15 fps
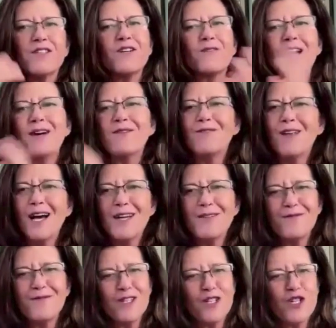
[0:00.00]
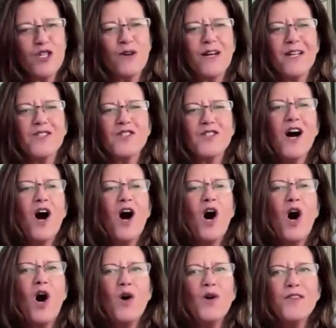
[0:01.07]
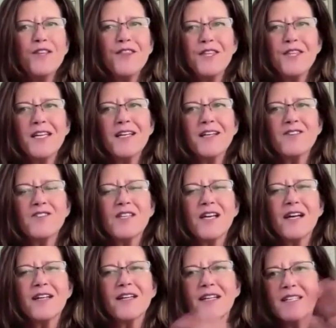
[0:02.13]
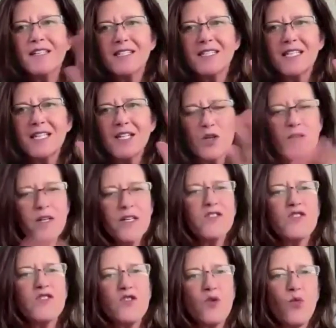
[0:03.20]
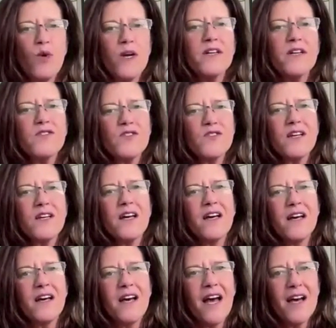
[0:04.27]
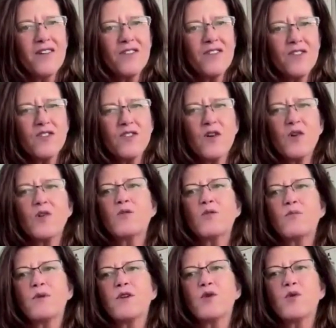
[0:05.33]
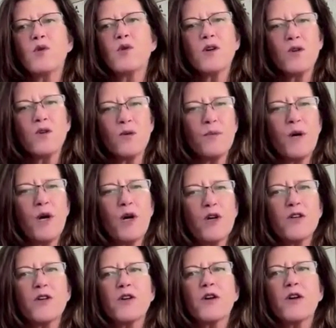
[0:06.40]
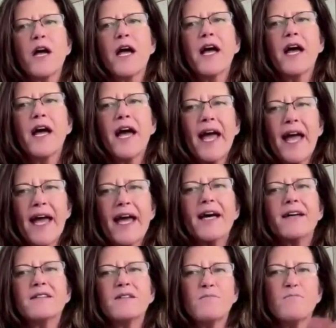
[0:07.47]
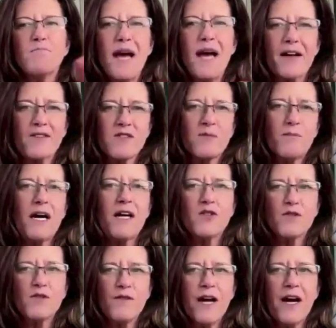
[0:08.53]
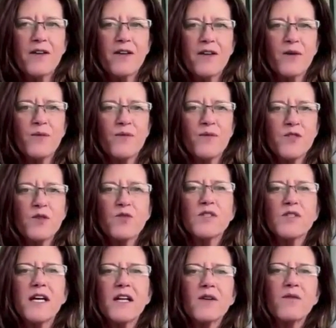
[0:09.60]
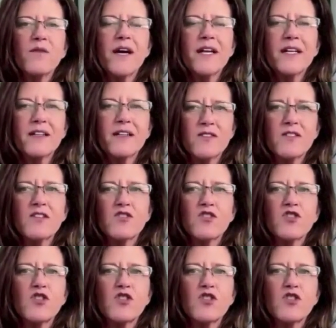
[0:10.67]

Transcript: Do you have life insurance? All the things that can decrease your risk as a solopreneur or partner and maximize your value. So seller readiness does